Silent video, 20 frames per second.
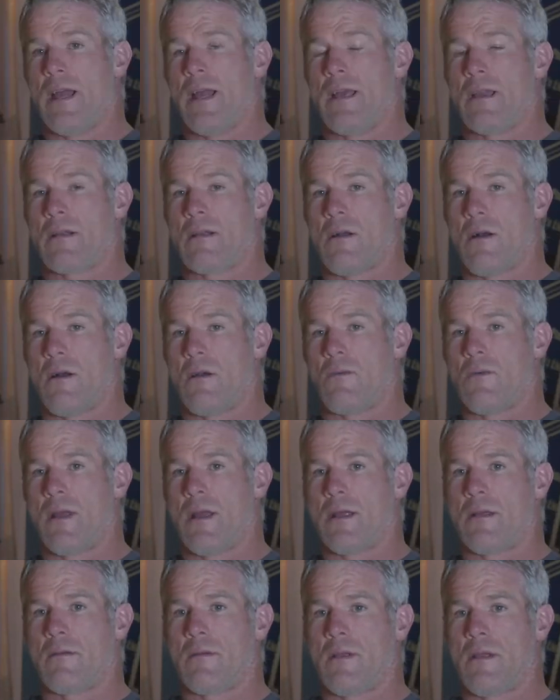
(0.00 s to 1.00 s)
I had a car
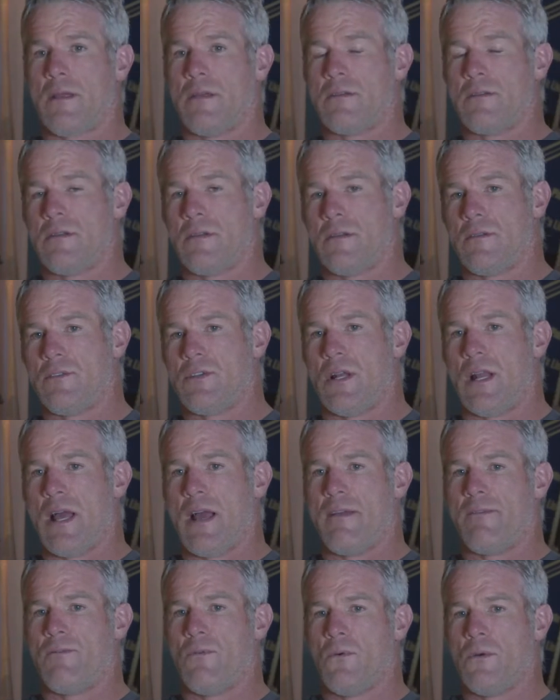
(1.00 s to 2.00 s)
wreck
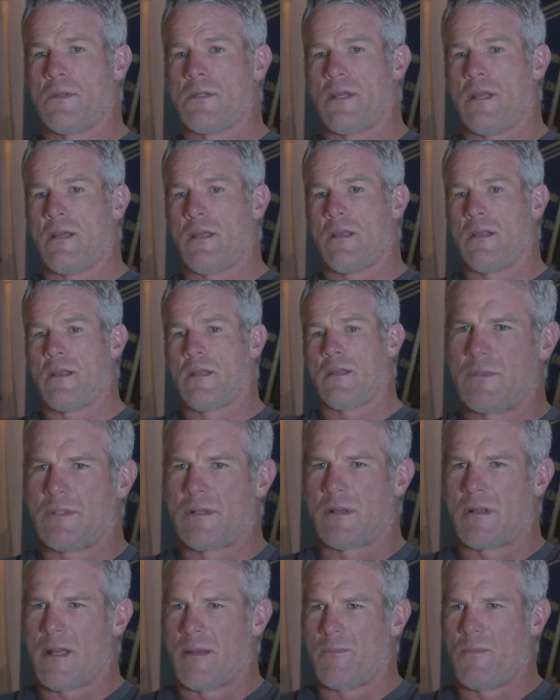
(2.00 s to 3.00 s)
July 14th,
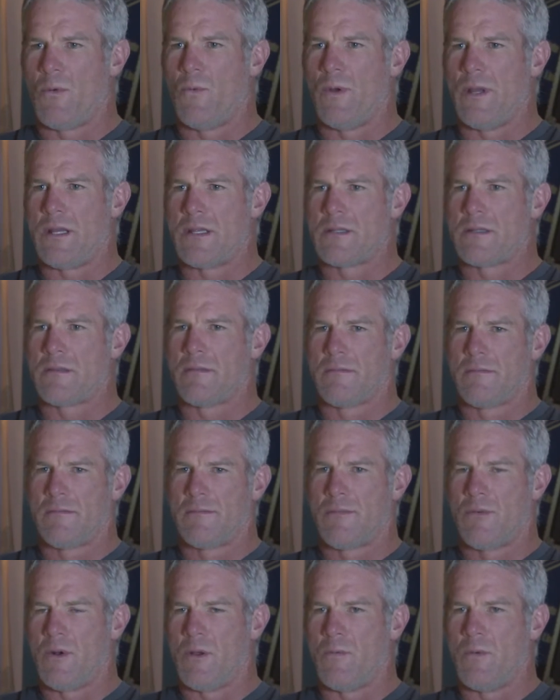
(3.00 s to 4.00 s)
so a couple of weeks,
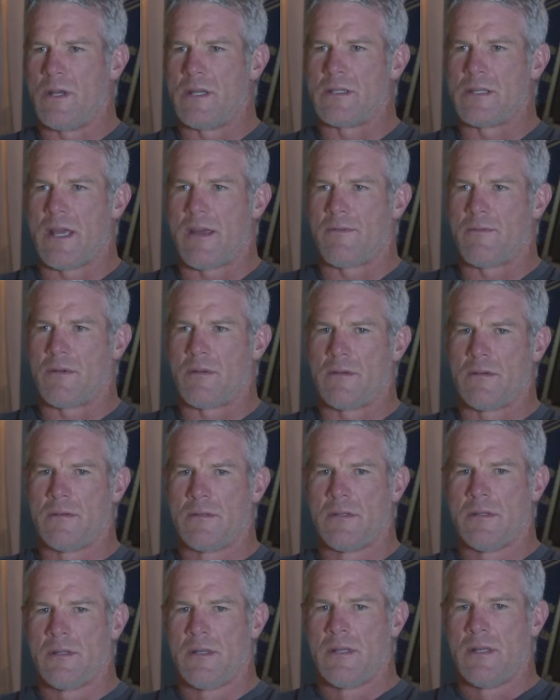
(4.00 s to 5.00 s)
3 weeks after
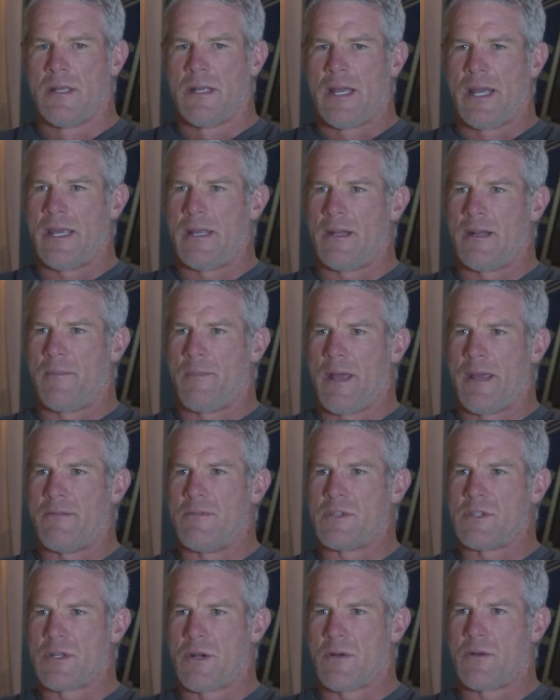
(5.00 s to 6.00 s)
I ended up
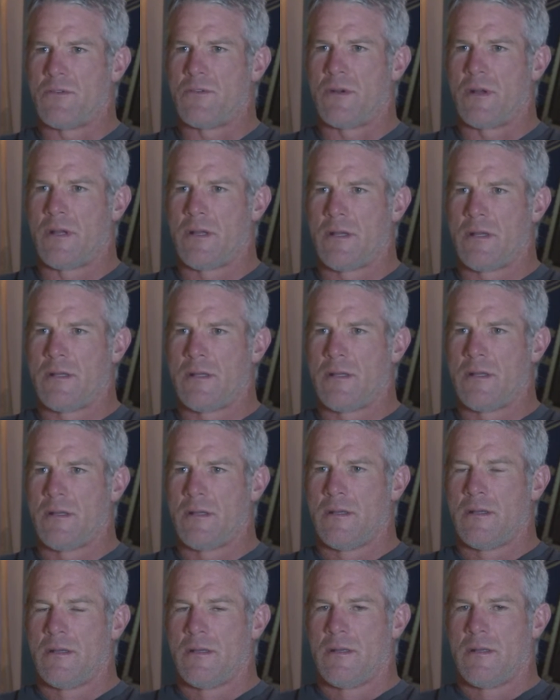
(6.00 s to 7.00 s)
having surgery,
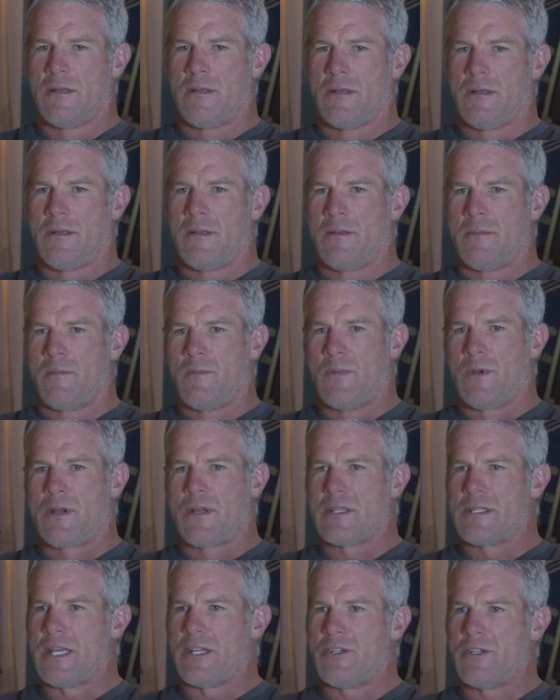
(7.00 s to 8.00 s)

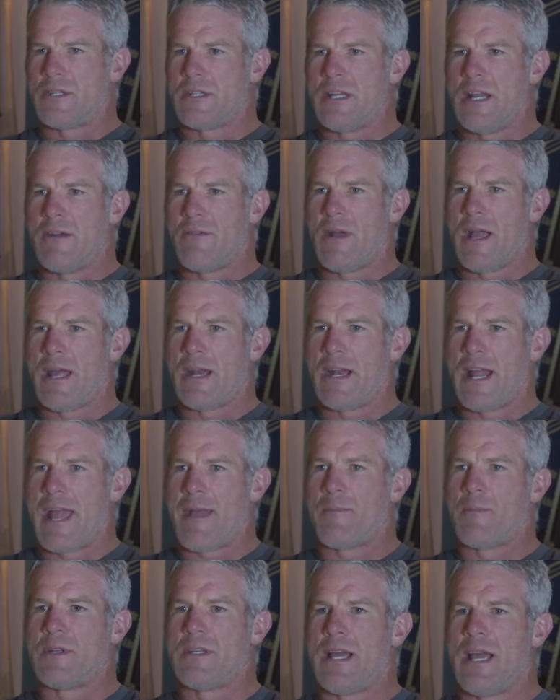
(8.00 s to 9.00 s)
because I just never had an
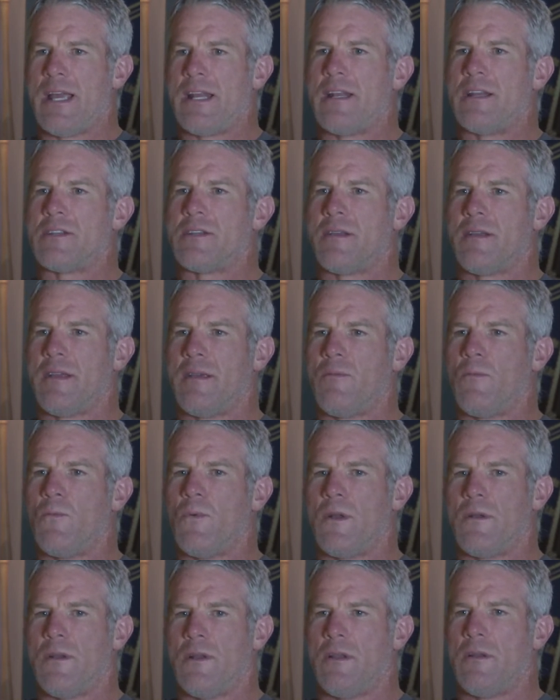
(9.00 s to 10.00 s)
appetite, and
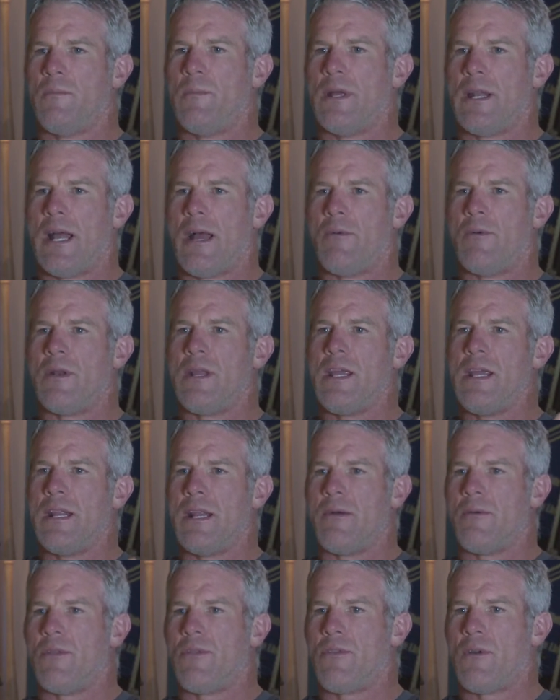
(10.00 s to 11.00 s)
what little bit I would
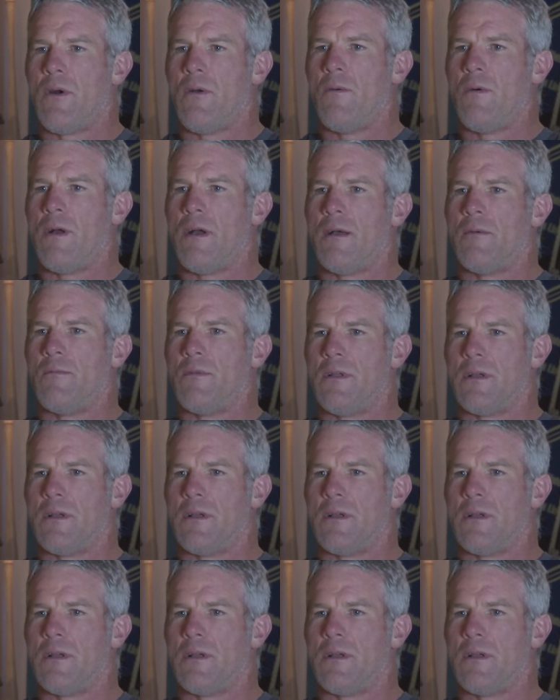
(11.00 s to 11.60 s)
eat, I would throw up.